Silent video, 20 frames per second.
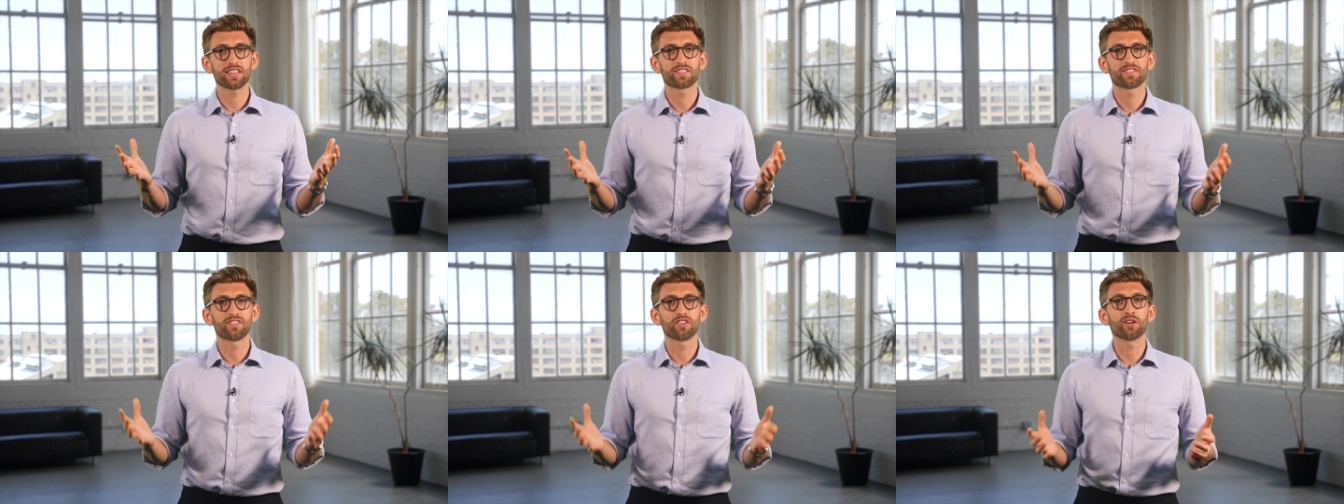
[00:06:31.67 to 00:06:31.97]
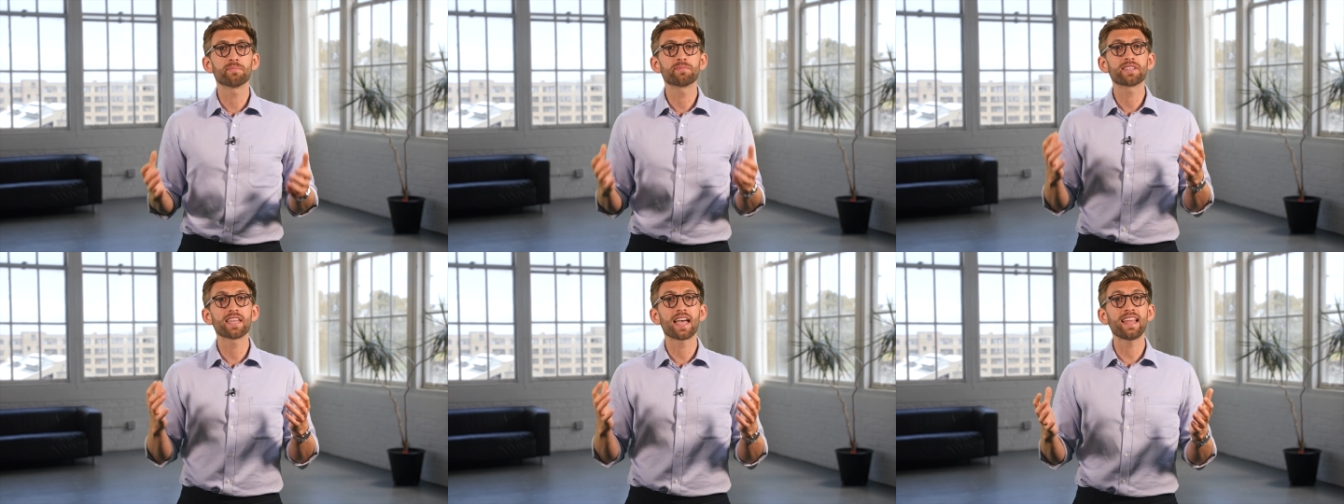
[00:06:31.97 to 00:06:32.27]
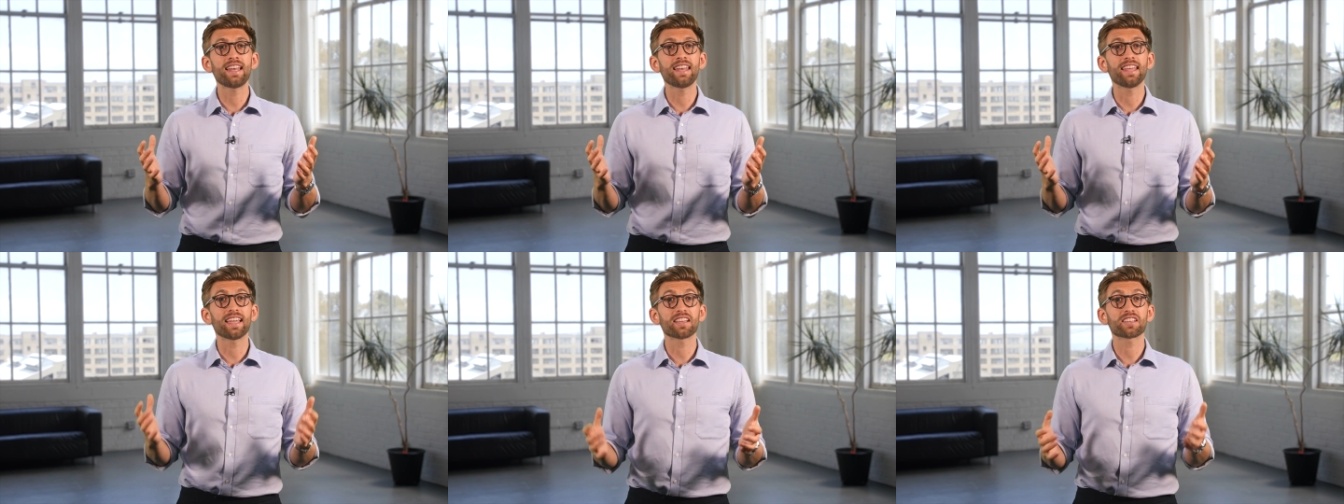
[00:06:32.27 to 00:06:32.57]
for
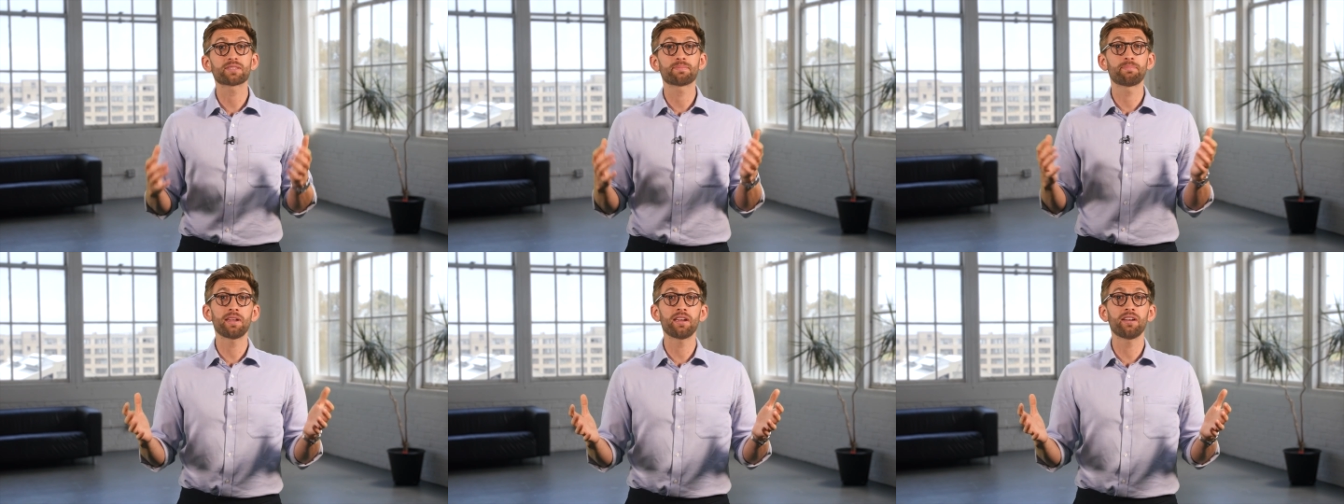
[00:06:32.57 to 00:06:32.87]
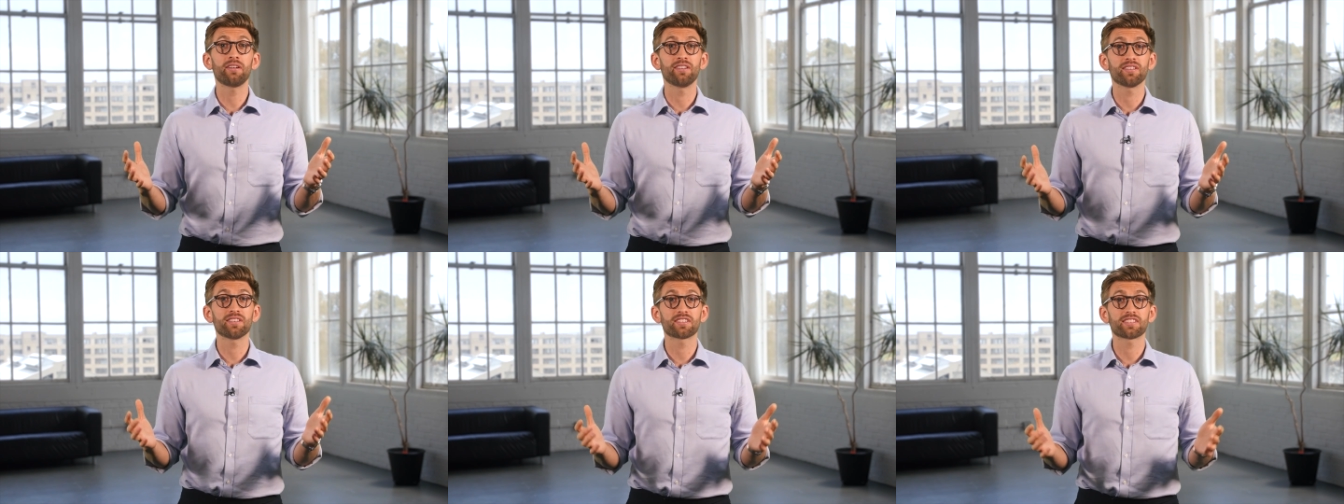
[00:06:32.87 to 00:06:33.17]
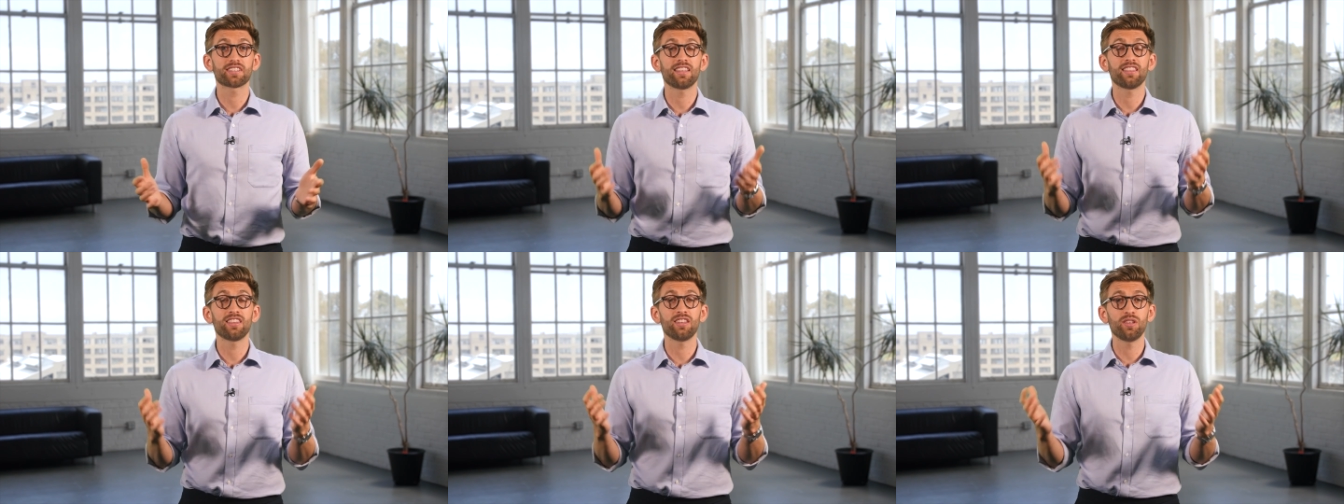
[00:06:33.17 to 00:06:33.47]
obtaining experience
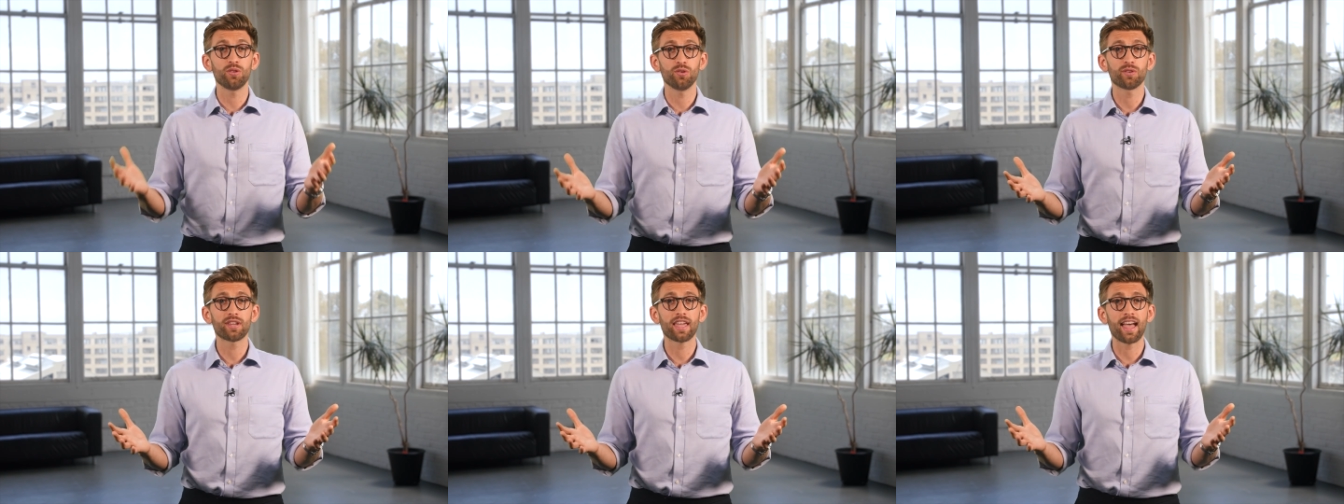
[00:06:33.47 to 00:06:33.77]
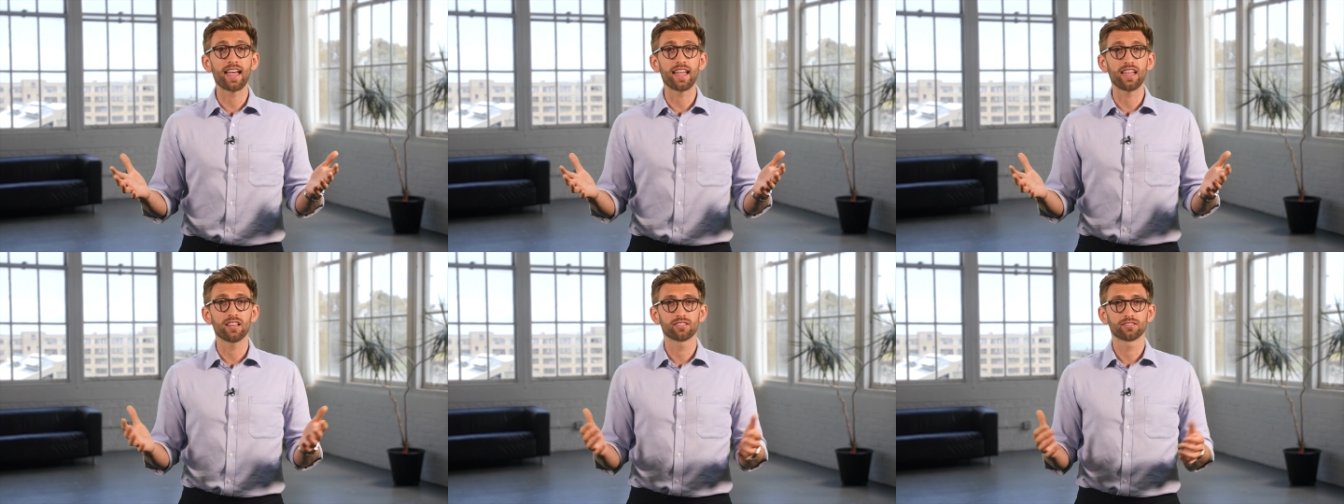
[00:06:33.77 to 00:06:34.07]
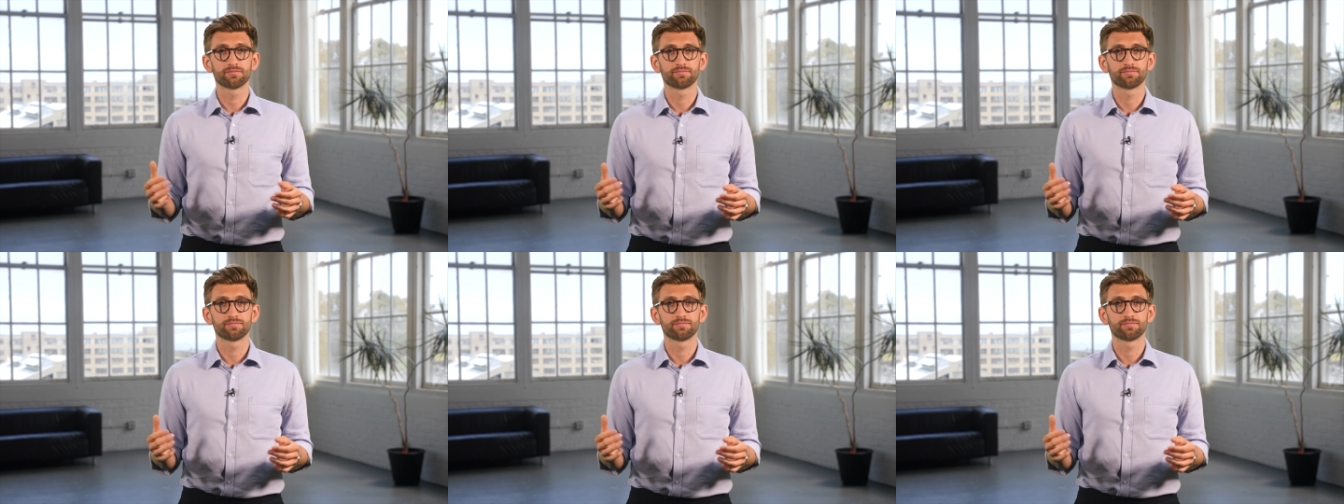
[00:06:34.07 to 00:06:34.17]
in the UK.